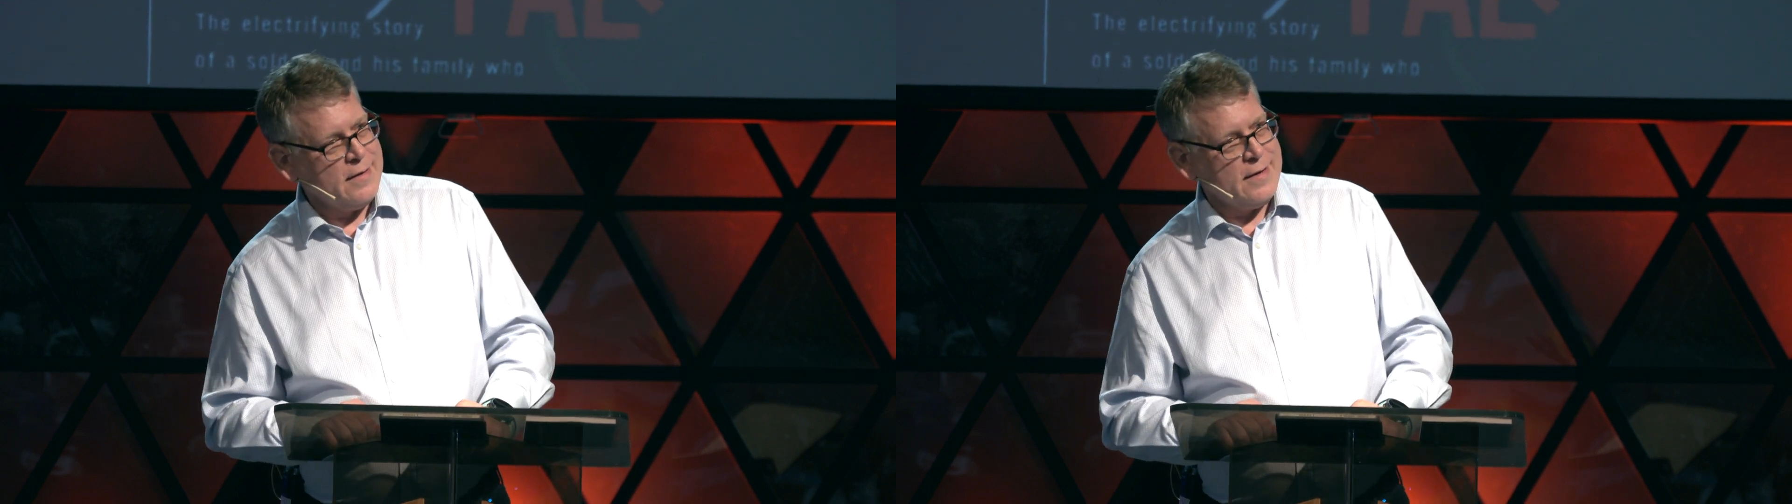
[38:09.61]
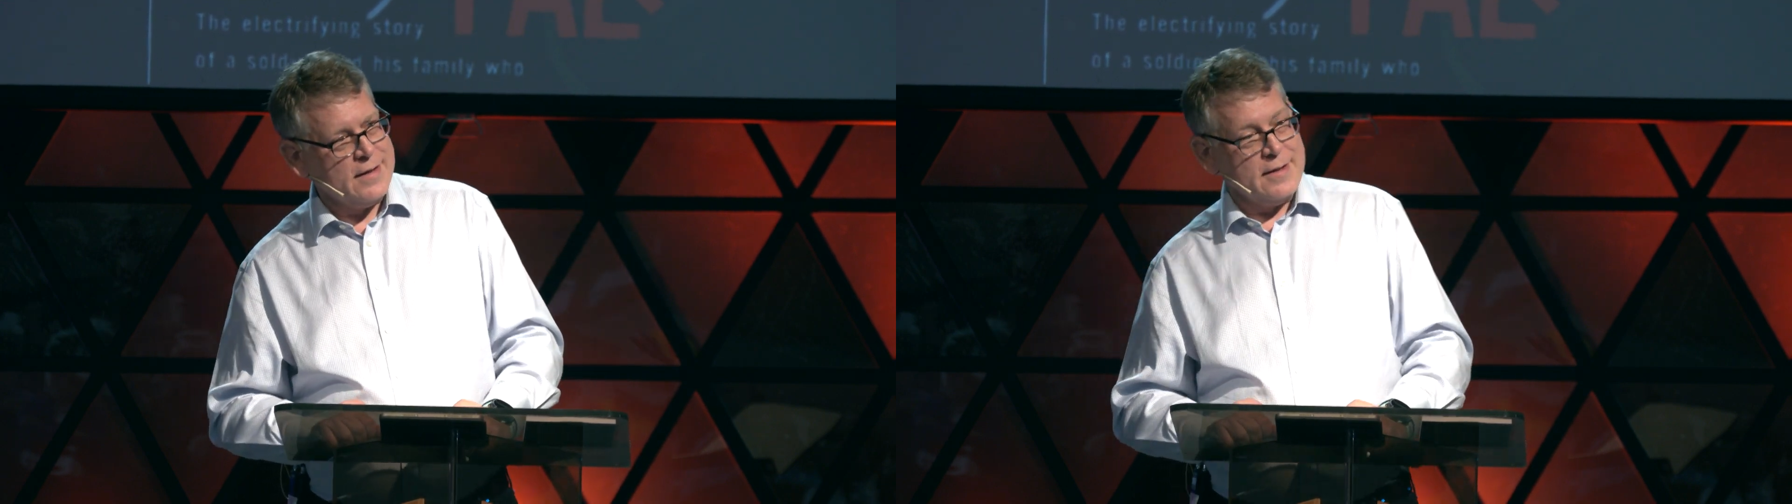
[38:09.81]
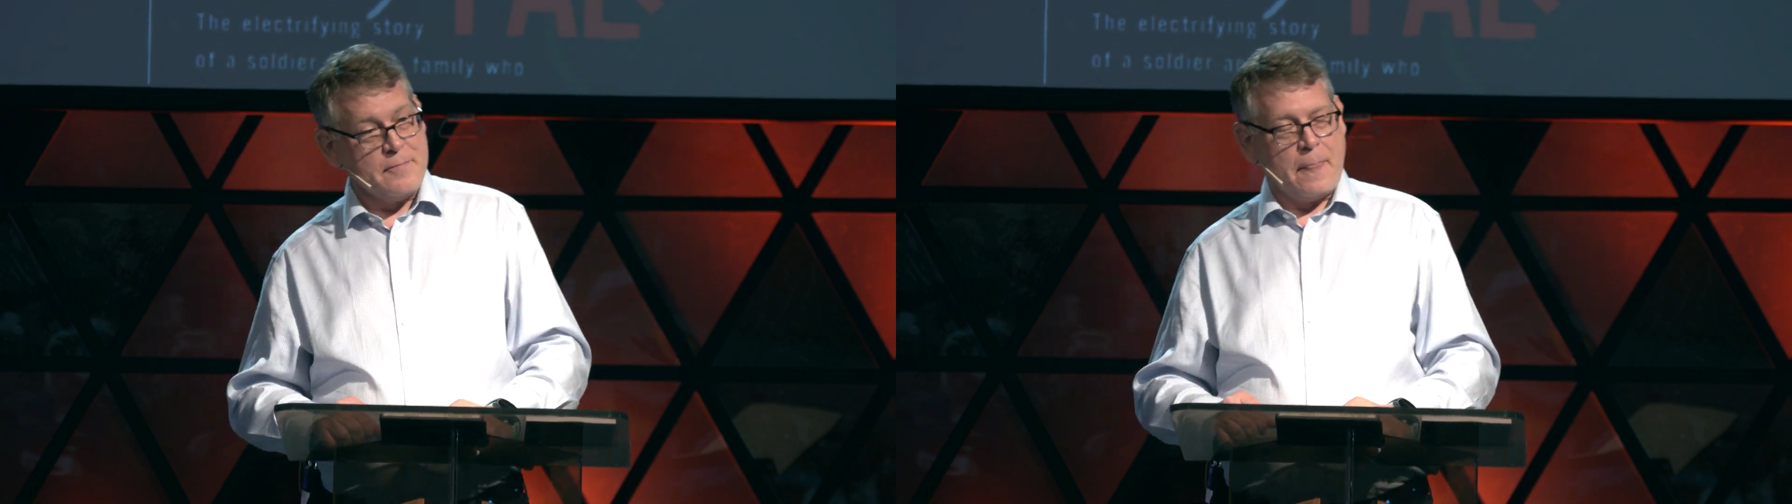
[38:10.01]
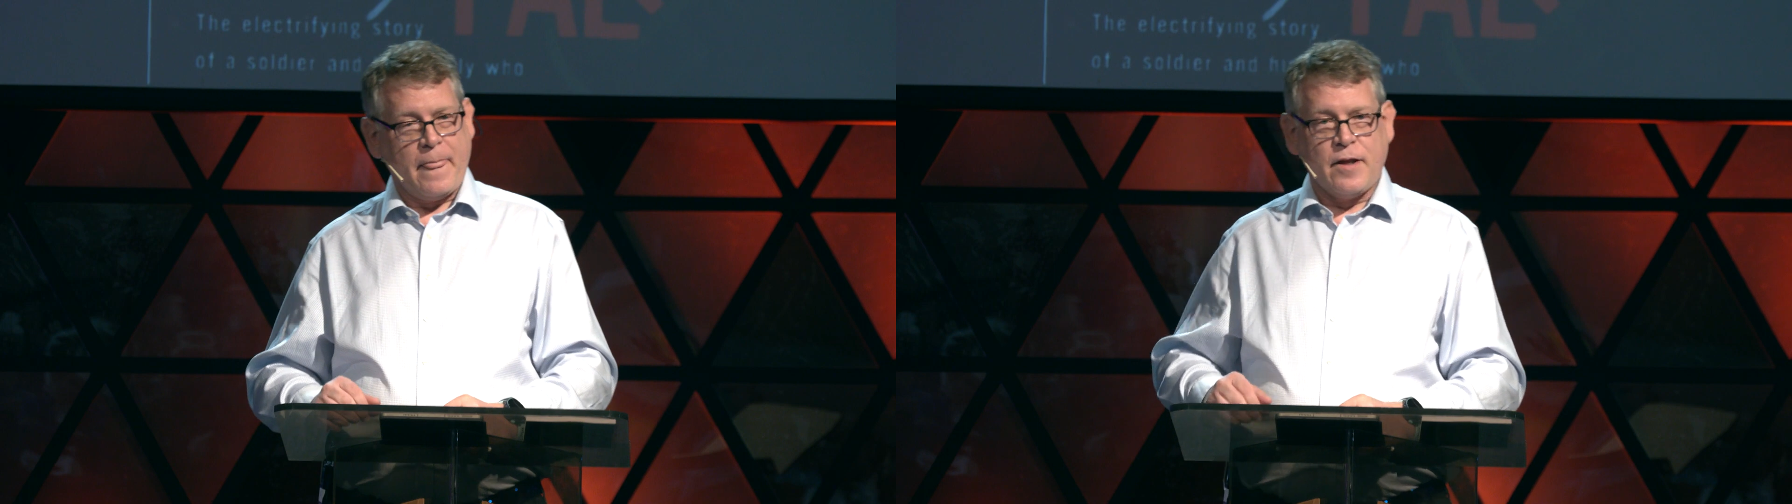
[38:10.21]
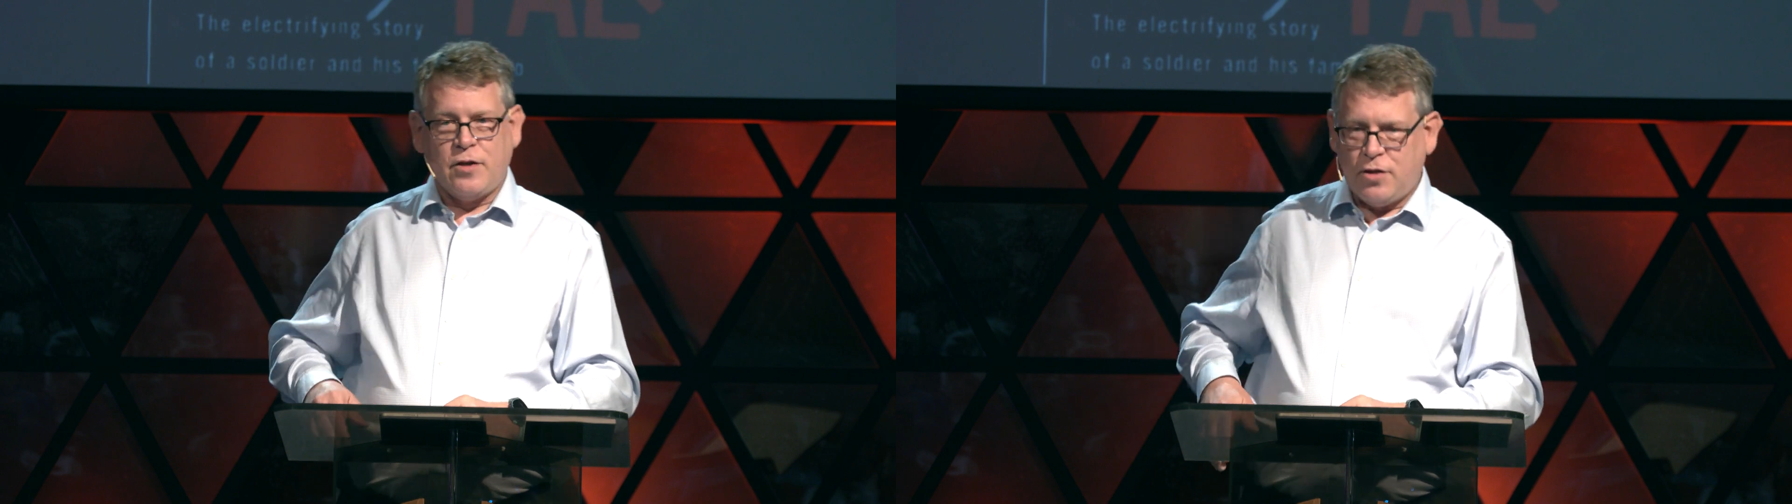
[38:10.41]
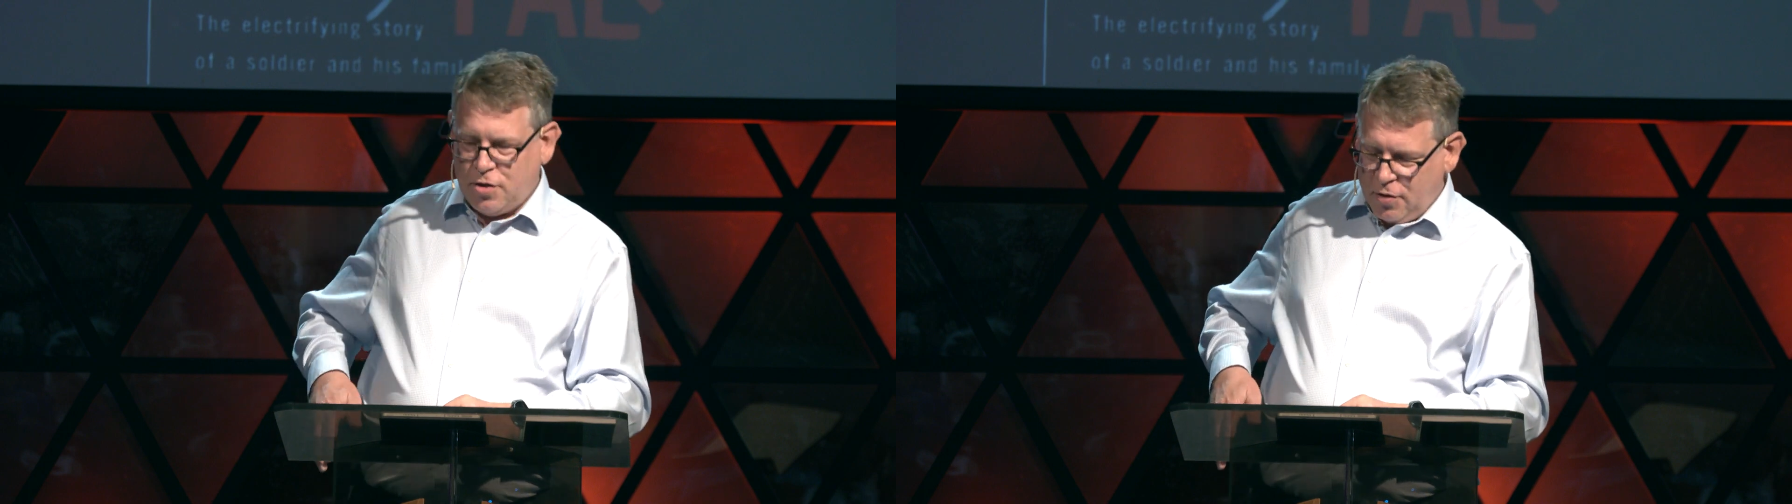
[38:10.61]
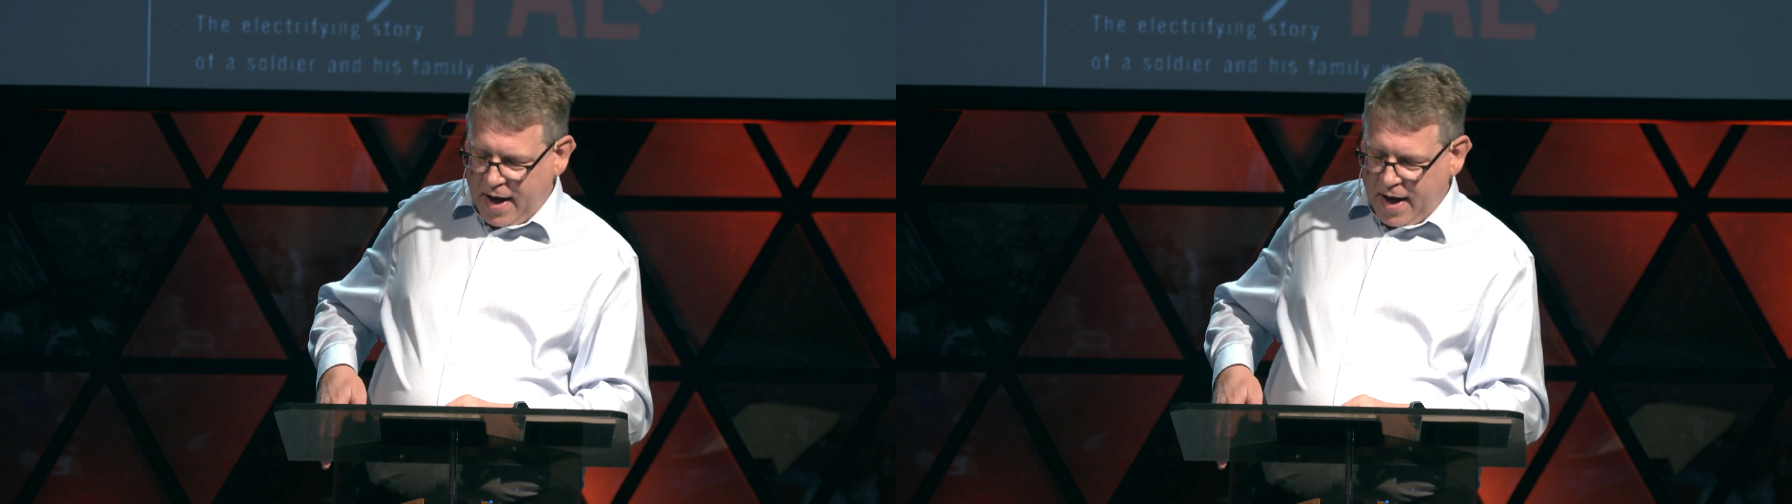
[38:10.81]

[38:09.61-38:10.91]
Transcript: to